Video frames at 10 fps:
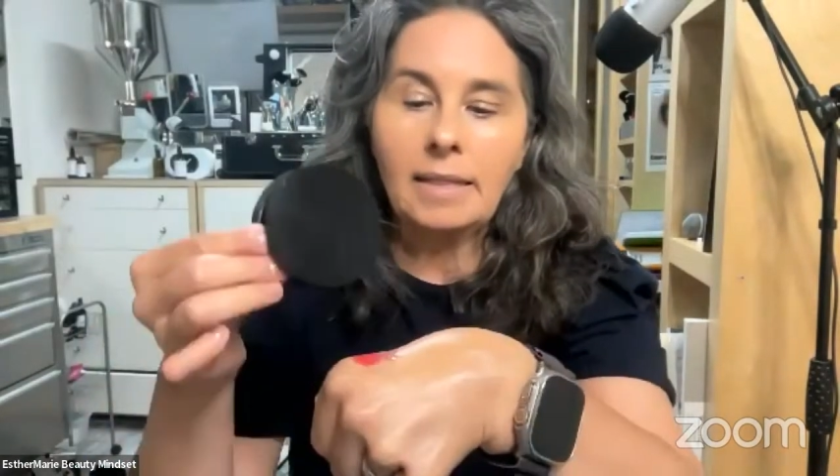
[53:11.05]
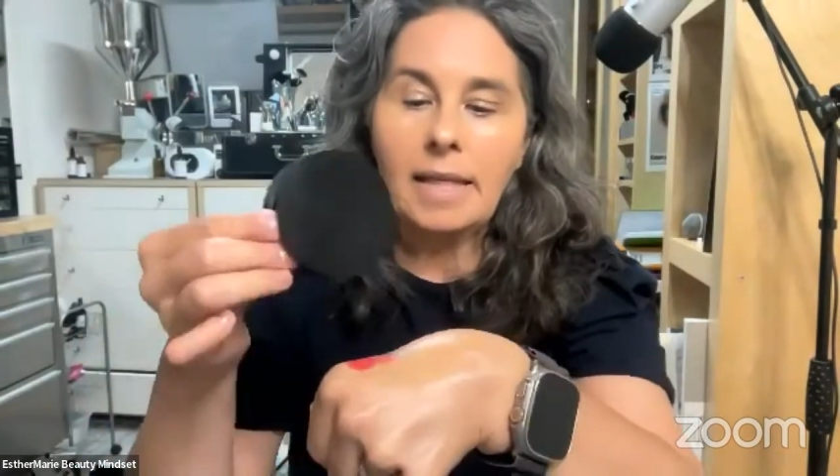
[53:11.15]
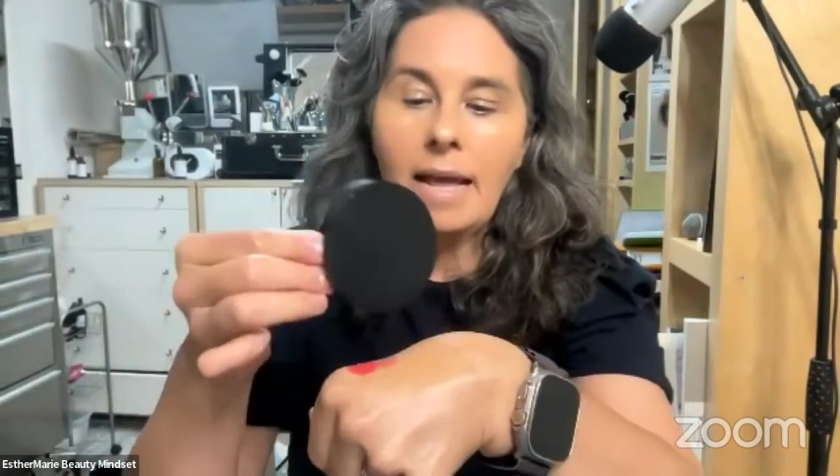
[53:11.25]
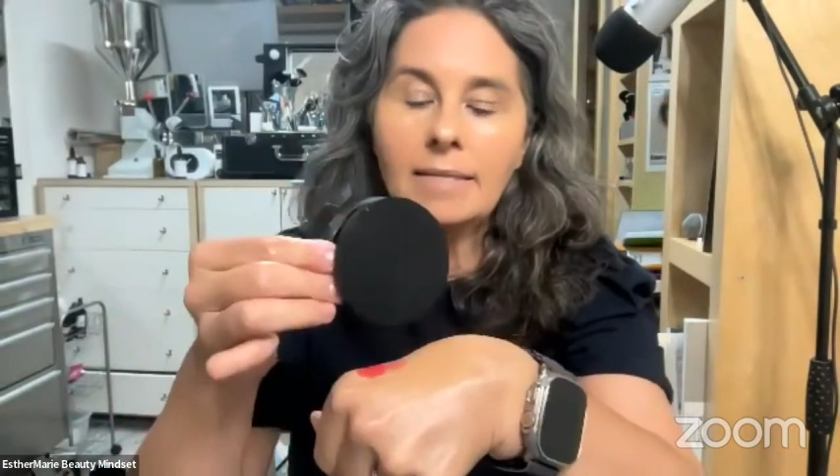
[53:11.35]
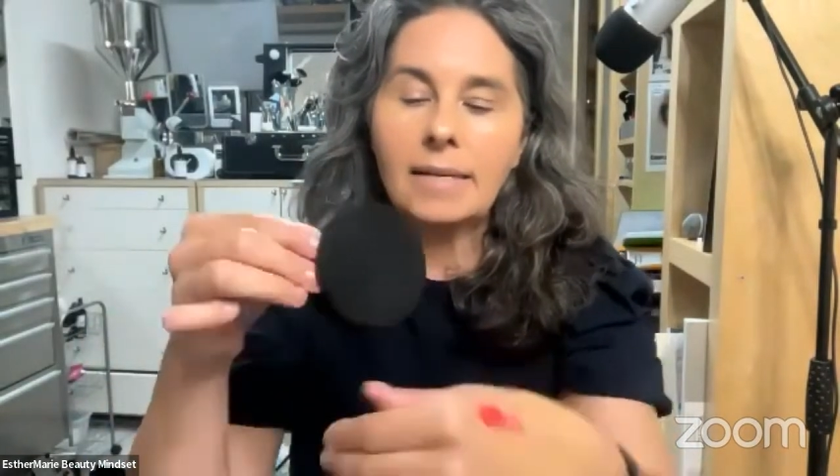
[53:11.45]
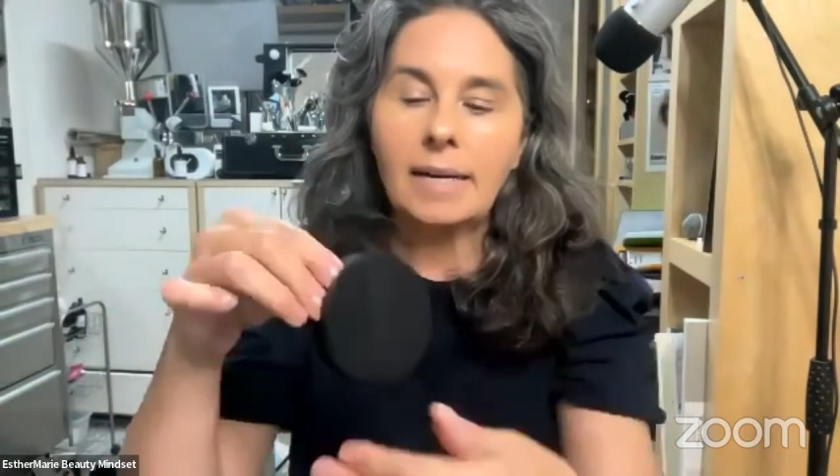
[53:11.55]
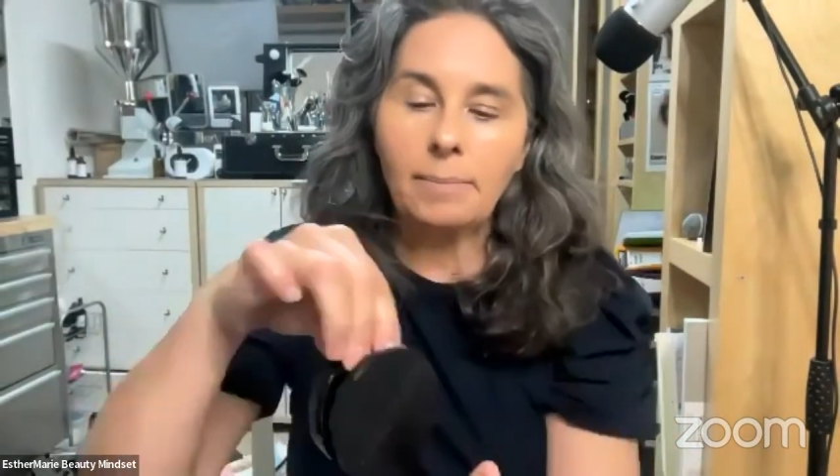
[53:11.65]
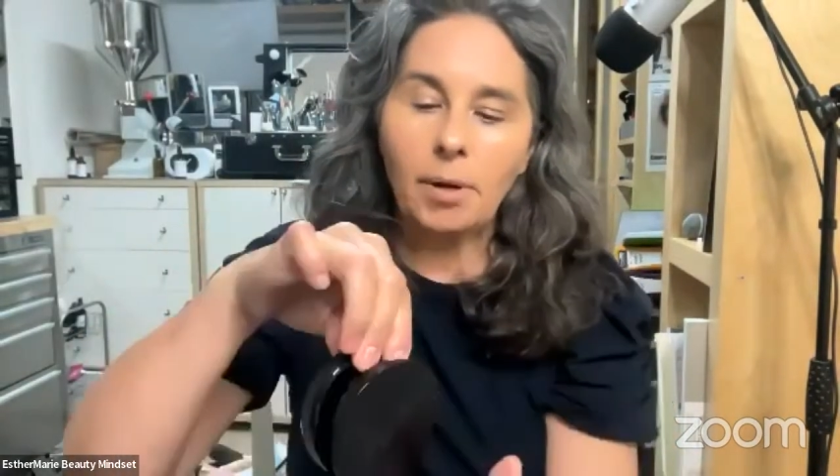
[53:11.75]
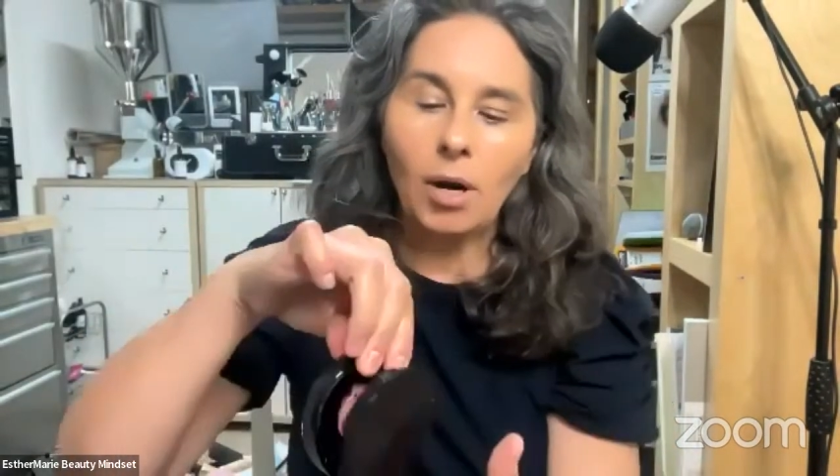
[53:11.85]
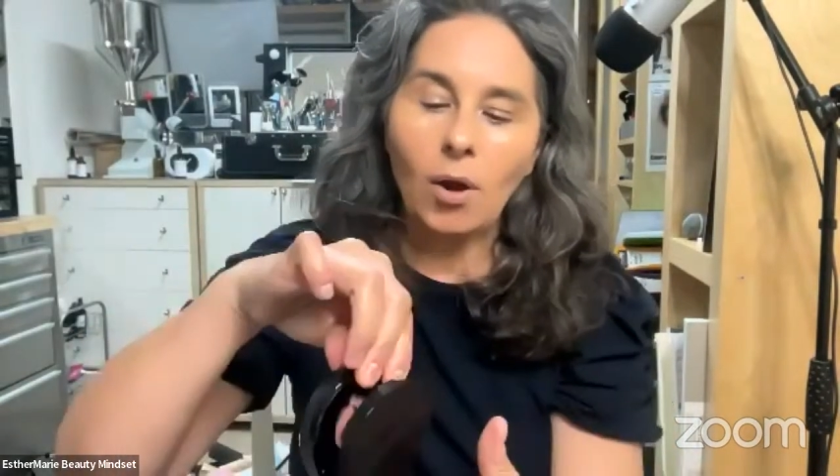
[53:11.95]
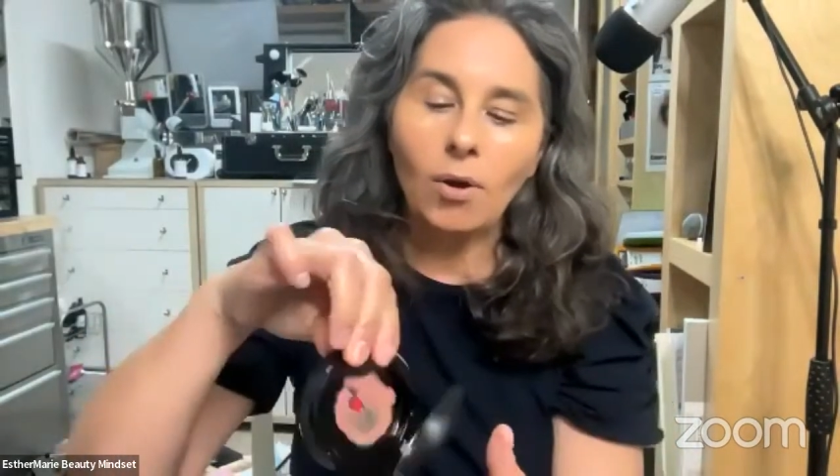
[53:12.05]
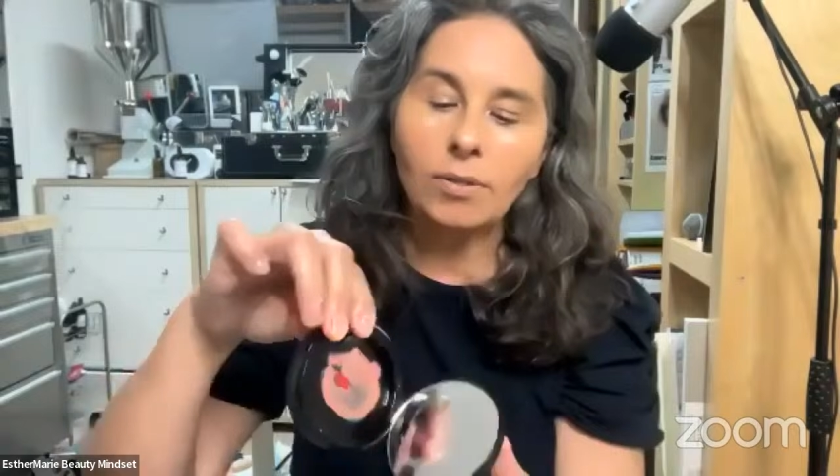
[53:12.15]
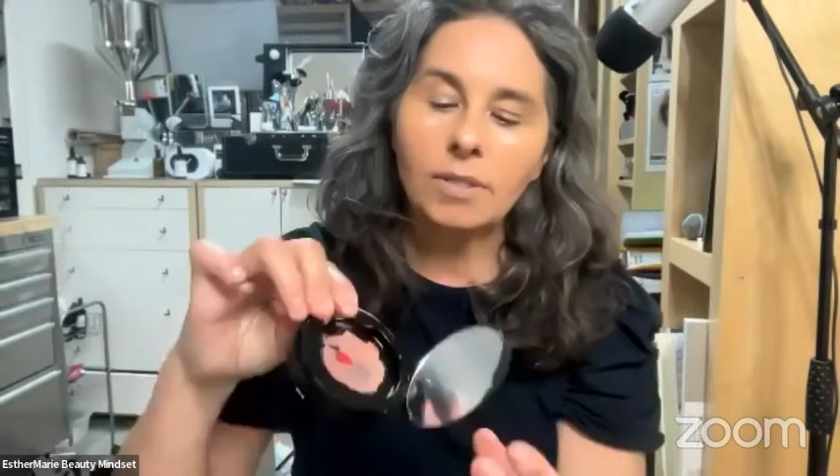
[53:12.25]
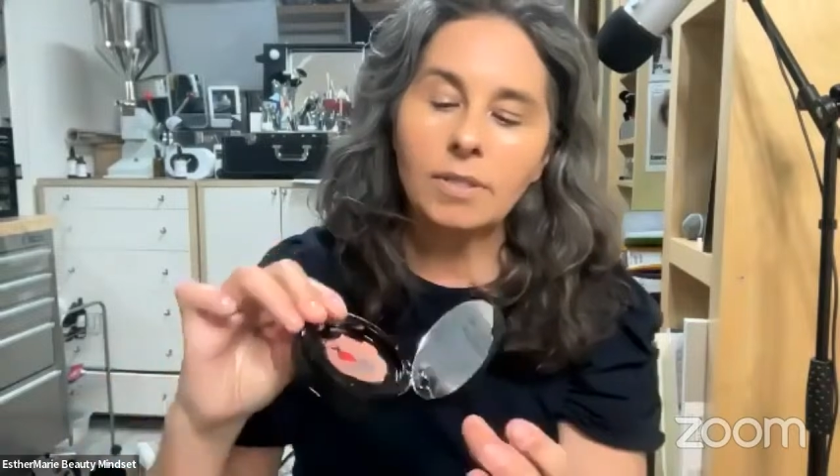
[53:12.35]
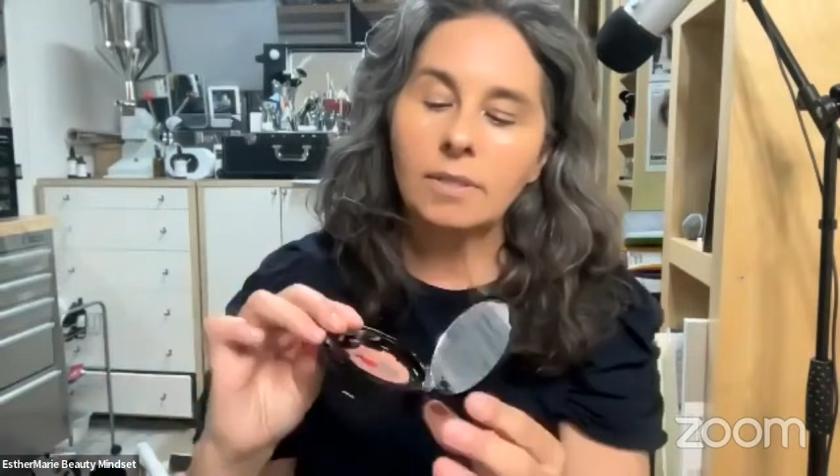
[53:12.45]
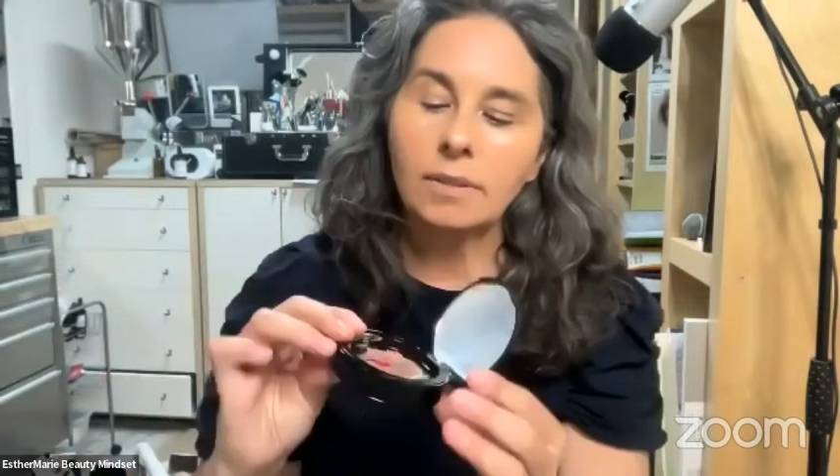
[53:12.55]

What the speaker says: there's a lip gloss,